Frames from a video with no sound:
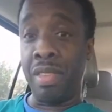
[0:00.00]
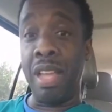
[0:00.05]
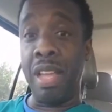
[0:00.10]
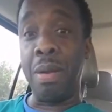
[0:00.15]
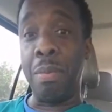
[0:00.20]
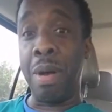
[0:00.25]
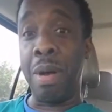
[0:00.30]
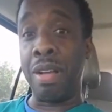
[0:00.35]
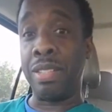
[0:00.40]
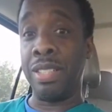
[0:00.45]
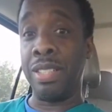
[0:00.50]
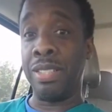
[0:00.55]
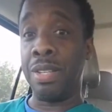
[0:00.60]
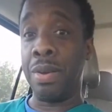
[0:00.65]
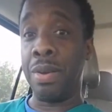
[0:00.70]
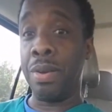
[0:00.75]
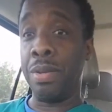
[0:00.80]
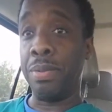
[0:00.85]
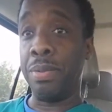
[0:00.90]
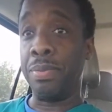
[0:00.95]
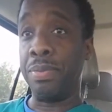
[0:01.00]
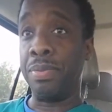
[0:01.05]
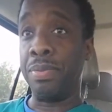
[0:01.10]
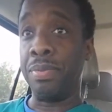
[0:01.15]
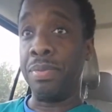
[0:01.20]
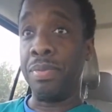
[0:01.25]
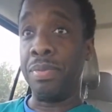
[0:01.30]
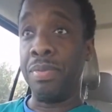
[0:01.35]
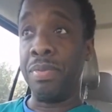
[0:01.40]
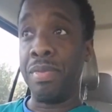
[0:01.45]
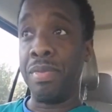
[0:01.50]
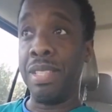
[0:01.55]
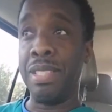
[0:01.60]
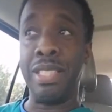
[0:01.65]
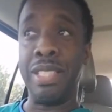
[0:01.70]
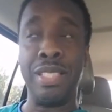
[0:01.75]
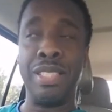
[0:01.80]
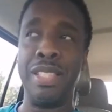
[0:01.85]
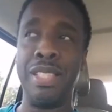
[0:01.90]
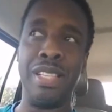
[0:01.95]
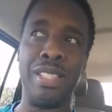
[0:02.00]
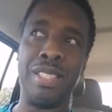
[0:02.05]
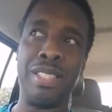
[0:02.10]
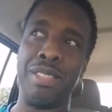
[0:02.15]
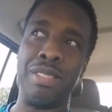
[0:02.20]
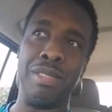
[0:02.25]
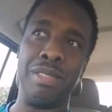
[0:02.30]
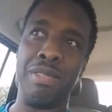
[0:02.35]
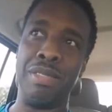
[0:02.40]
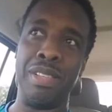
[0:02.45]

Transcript: Think about this, y'all. This is this.